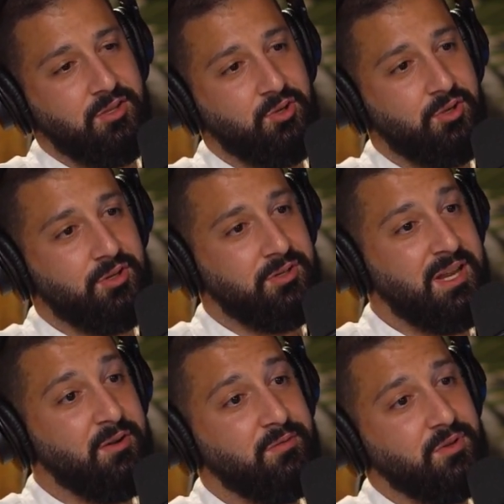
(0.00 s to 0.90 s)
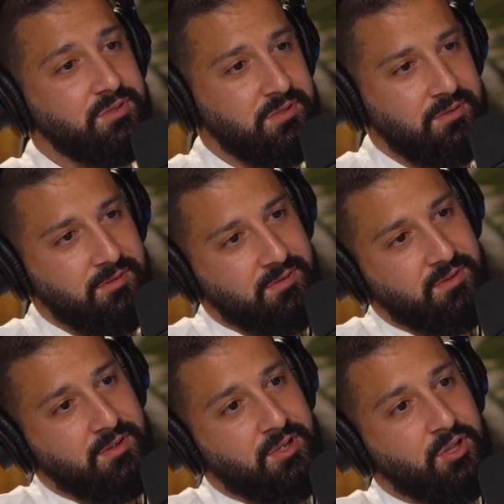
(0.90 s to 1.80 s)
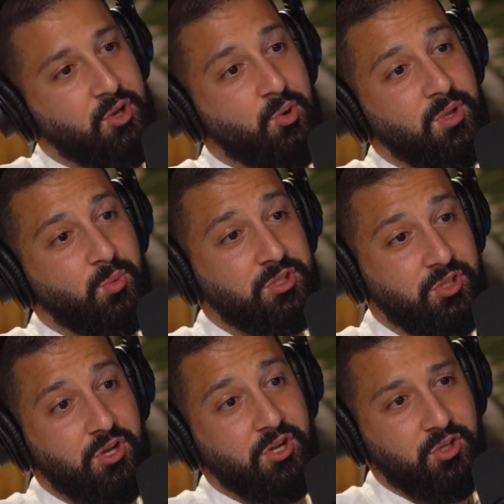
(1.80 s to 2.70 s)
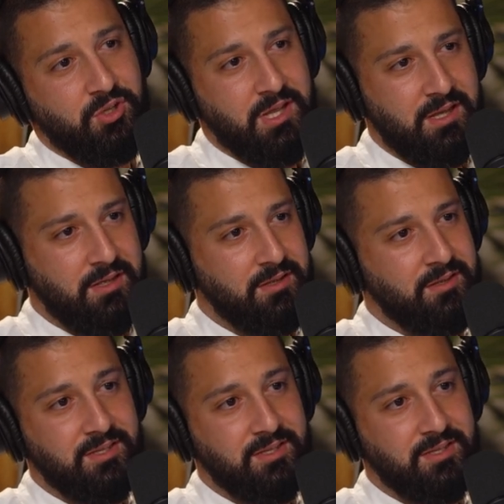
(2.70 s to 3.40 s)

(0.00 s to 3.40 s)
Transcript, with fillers: your downfalls, knowing what you're not good at.